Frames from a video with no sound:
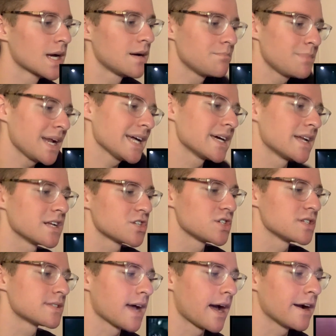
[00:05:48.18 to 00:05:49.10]
But I get it.
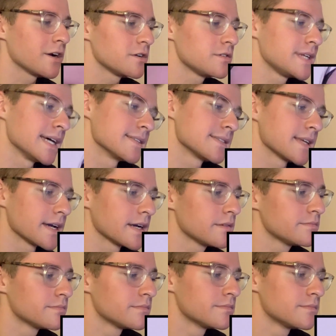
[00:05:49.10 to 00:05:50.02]
She's tired
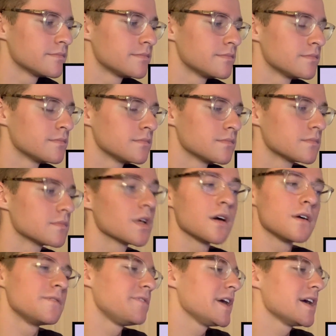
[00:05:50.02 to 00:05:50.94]
dancing.
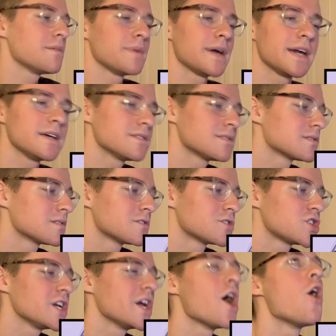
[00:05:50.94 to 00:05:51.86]
VMAs.
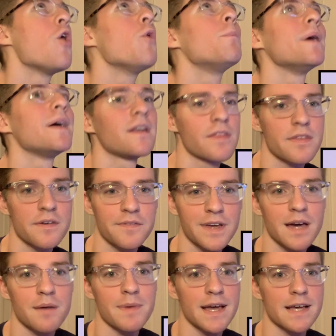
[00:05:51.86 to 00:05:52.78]
She opened the
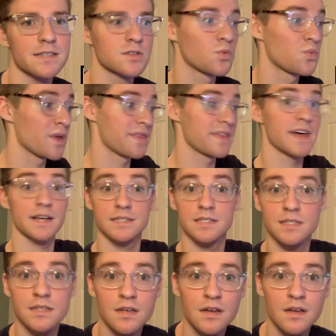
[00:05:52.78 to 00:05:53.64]
VMAs with this.